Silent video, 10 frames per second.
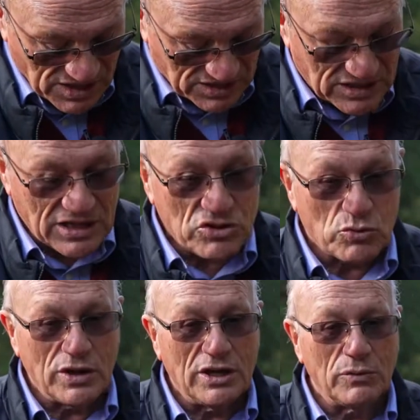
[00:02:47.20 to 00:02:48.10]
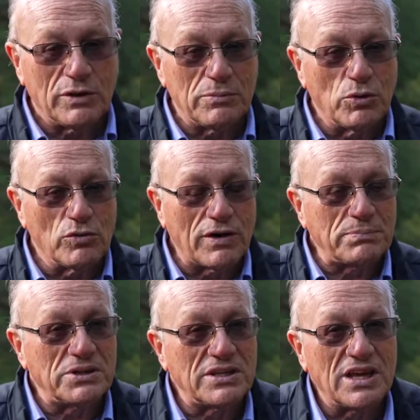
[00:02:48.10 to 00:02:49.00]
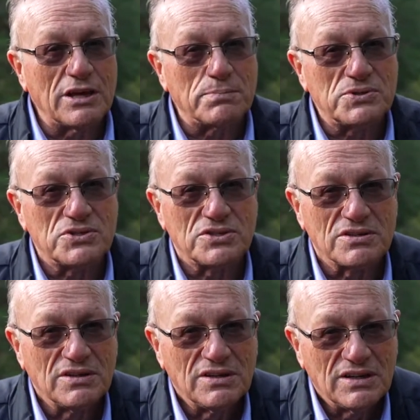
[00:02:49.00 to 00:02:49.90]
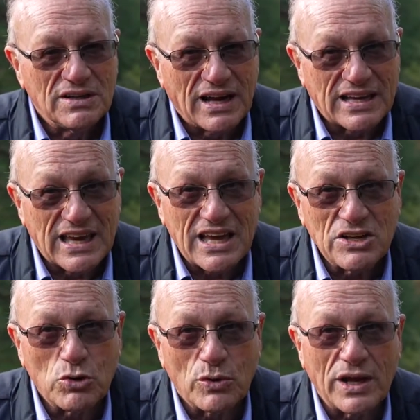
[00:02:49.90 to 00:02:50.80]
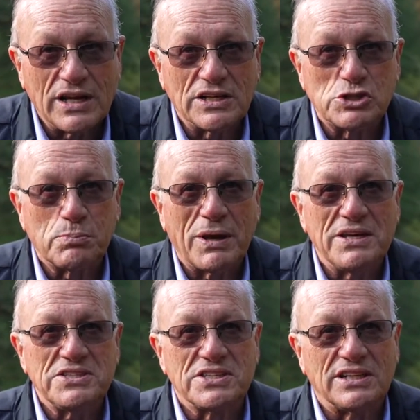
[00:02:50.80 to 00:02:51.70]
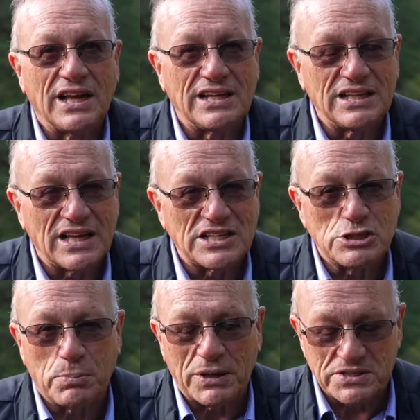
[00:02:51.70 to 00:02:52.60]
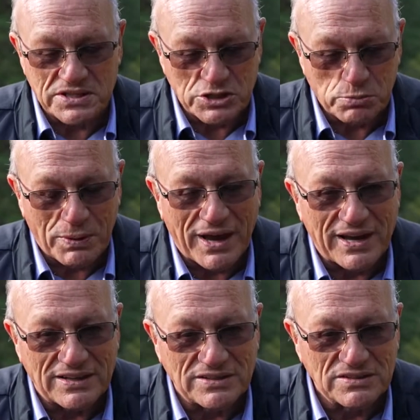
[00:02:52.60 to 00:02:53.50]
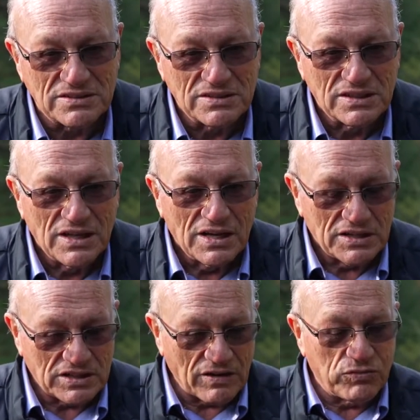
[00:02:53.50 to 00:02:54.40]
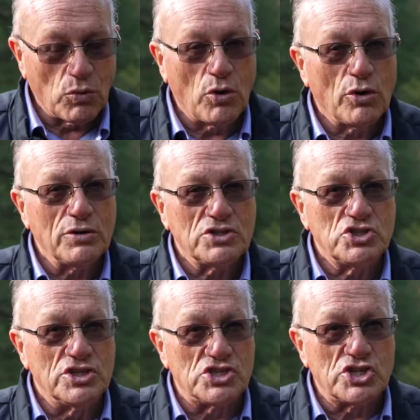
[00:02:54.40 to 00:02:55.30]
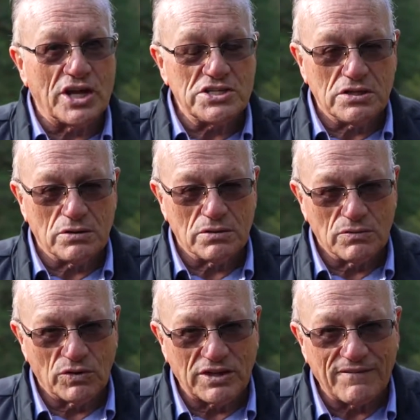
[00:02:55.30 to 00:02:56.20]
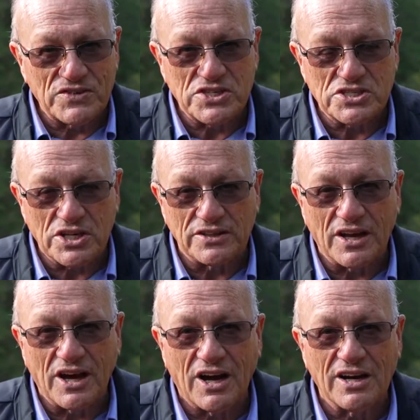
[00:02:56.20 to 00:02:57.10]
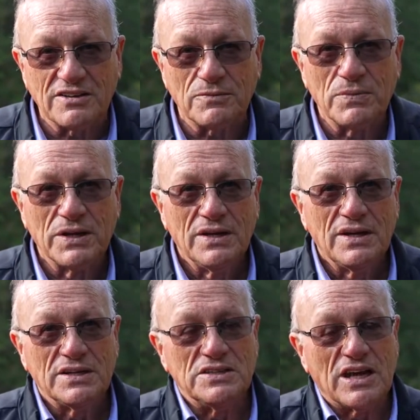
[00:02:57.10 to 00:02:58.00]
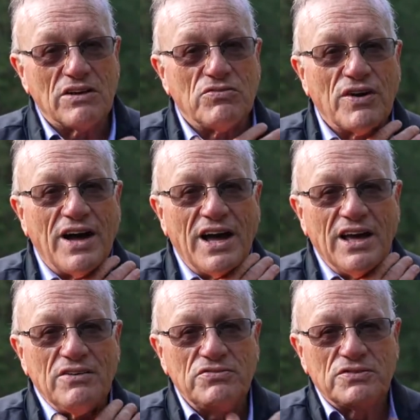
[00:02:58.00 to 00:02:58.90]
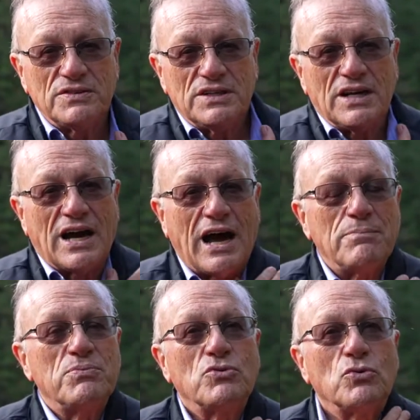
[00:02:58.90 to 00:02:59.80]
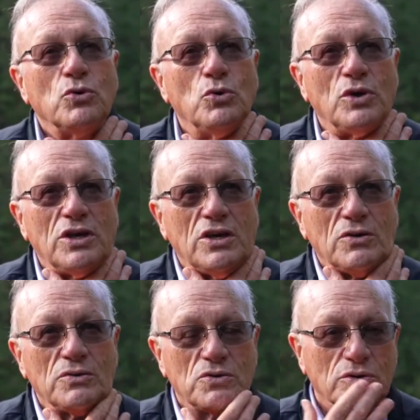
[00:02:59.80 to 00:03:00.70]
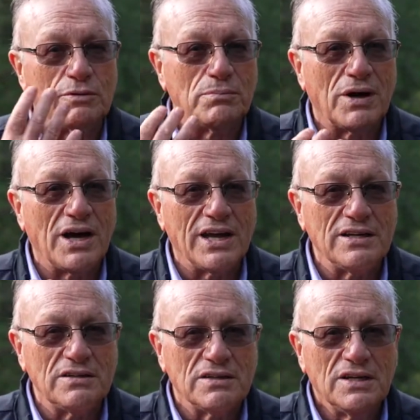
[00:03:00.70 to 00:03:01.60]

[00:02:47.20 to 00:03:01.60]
Day 3, we move up to the hips. Again, creating a space and letting that space expand. Day 4, the chest with emphasis on the heart. Day 5, up through here to the mind,